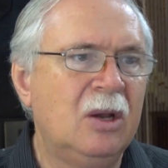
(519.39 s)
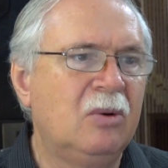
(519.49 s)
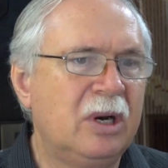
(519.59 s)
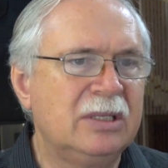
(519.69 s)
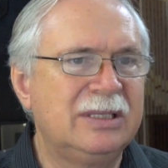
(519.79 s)

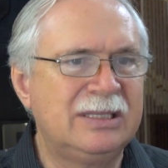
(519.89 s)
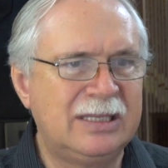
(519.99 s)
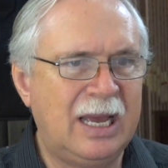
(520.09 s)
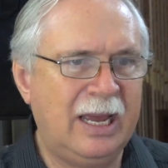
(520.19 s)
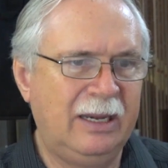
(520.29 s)
Where's the
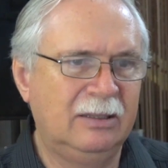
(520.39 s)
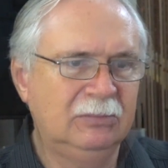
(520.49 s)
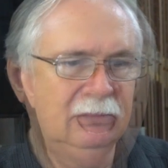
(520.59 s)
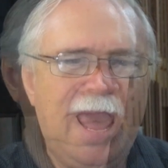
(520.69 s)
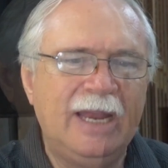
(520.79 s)

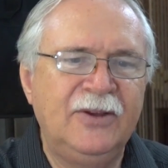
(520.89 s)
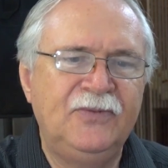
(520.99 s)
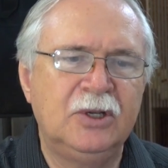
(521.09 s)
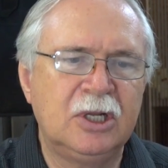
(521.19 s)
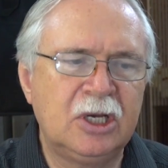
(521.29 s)
sign? And
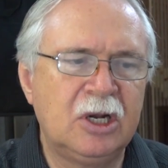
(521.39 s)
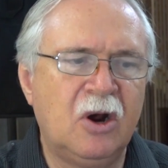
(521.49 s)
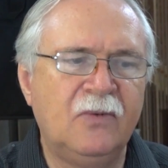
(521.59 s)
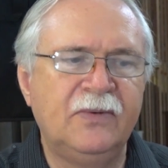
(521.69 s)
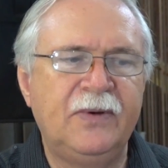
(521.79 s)
if you look it
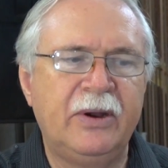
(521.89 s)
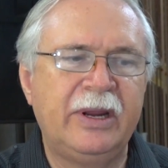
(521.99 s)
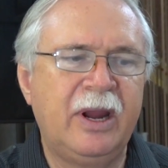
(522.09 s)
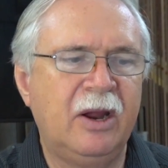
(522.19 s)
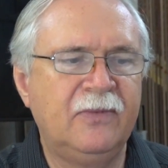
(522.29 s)
over
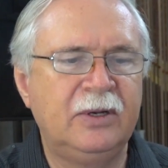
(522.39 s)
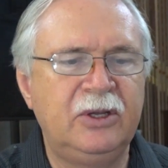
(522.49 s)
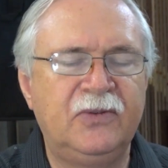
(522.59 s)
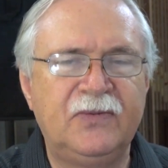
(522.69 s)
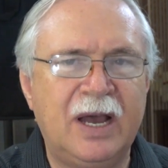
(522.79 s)
very carefully,
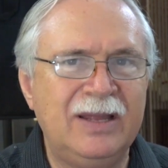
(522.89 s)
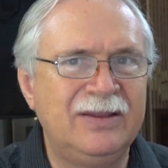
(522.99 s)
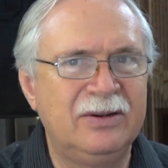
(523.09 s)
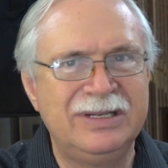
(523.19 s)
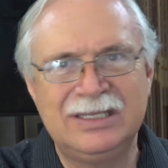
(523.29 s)
you'll find
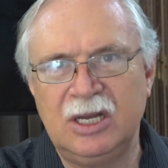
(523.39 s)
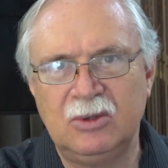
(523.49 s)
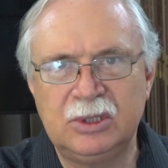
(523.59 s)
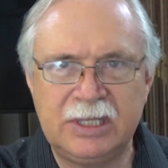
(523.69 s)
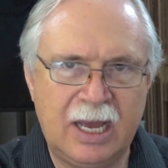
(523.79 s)
there is
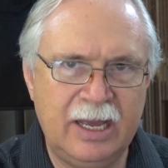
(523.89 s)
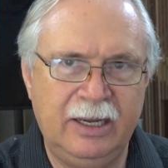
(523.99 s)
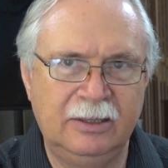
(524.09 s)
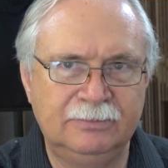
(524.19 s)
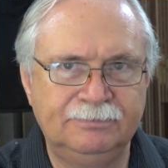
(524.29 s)
no
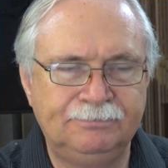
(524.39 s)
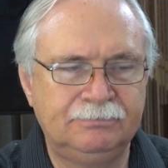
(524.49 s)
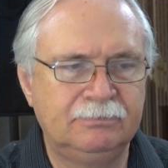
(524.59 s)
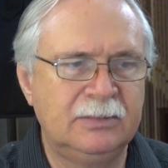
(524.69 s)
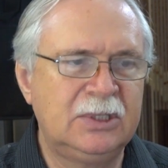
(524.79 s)
sign.
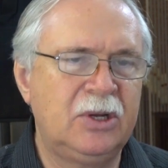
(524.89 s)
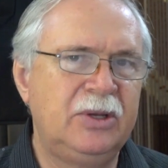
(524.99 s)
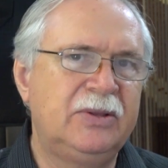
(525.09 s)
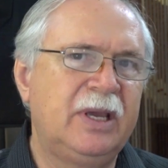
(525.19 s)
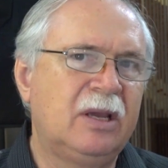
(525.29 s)
So
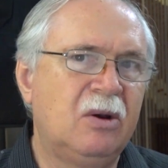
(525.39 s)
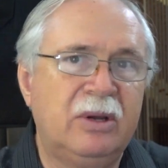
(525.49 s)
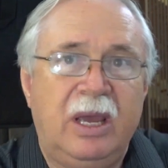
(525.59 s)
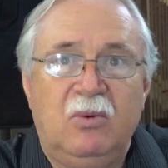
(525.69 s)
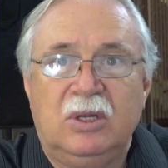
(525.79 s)
you think,
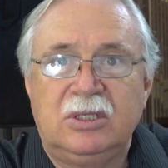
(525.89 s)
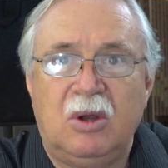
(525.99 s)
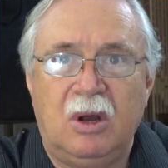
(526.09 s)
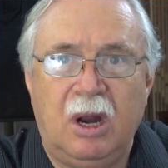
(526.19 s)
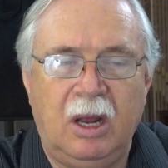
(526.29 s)
okay, what's
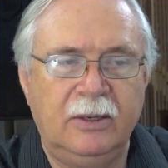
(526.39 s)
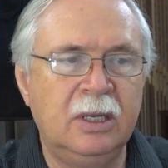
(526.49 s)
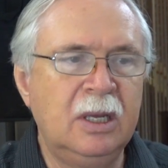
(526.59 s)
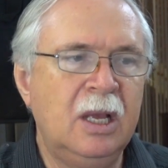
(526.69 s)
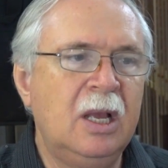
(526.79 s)
going on?
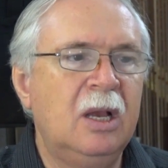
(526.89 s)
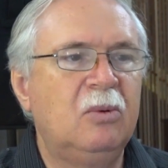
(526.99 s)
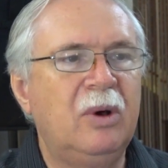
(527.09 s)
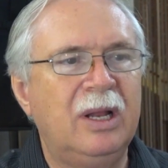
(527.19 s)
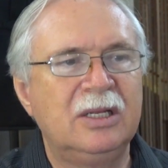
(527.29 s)

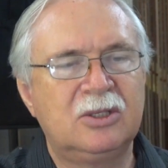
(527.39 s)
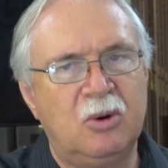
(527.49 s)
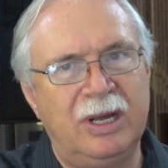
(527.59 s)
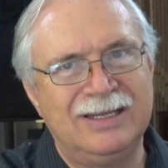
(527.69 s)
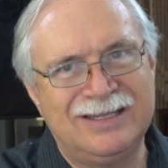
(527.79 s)
Well, it's
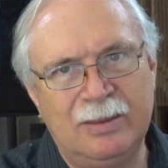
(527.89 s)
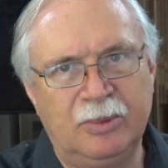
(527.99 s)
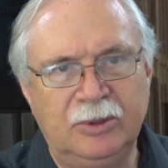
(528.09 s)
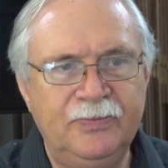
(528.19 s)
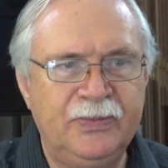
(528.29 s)
quite
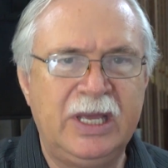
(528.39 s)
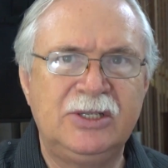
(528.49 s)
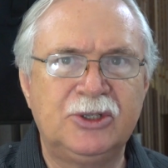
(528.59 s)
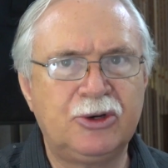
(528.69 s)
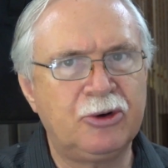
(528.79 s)
simple. They
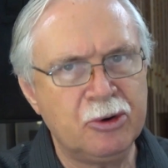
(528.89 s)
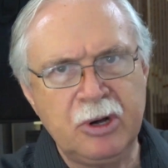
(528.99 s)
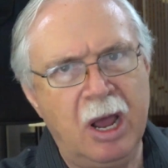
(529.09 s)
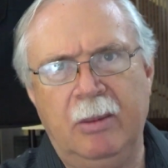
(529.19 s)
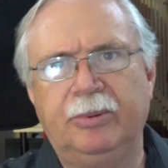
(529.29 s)

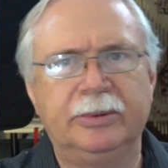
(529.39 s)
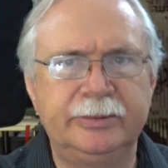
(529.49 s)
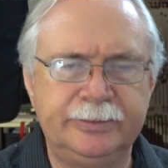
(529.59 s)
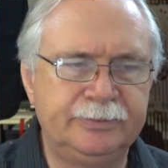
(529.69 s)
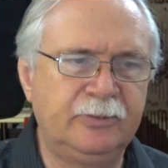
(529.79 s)
screwed up.
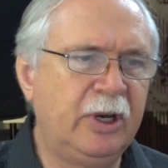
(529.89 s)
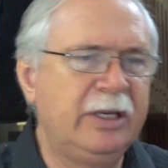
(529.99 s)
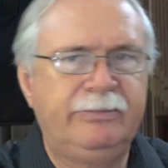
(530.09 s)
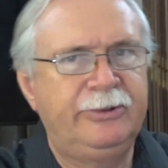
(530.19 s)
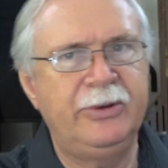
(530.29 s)
Well,
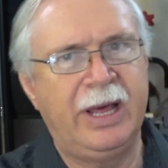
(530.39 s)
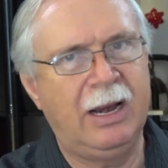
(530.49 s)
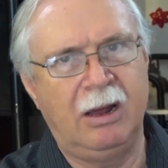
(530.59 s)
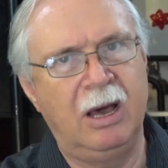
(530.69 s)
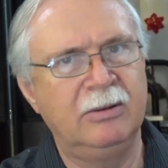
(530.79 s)
you do
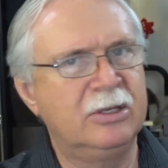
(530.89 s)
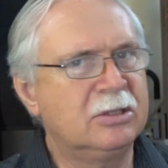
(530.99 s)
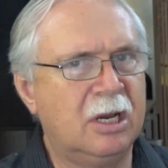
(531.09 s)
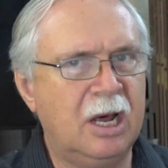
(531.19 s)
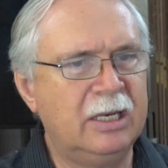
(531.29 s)
that a lot.
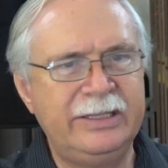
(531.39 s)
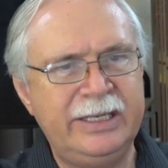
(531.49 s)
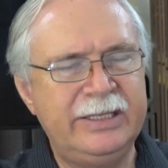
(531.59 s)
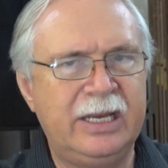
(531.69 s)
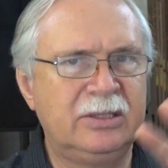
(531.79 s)
There's a lot of
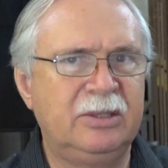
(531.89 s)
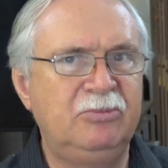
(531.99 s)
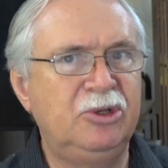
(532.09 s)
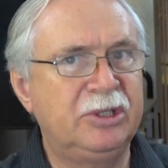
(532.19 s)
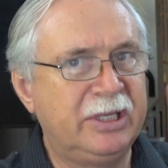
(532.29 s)
details in
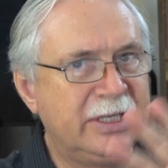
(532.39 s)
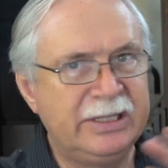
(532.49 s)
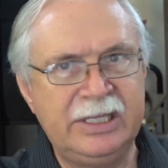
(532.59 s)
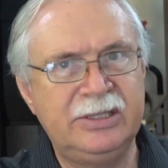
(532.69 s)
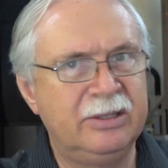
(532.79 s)
music.
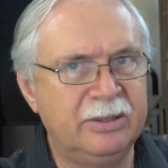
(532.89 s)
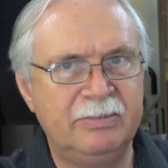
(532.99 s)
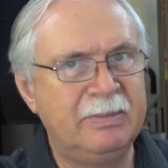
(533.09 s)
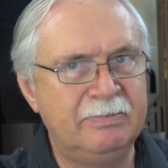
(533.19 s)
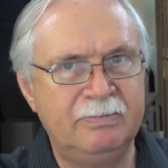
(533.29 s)
It's easier
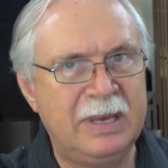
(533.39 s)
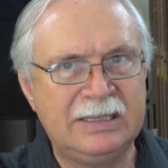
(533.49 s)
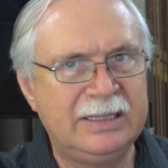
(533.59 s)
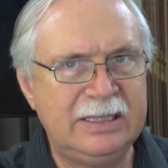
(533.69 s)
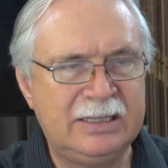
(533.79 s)
to
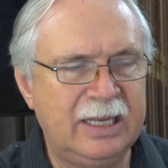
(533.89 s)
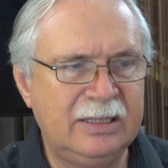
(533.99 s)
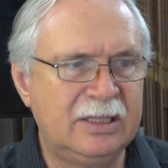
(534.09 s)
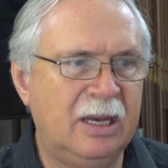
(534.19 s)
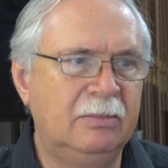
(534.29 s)
mess these
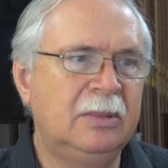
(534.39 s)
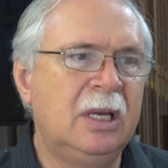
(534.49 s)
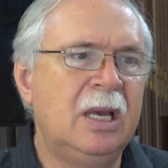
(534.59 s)
things up.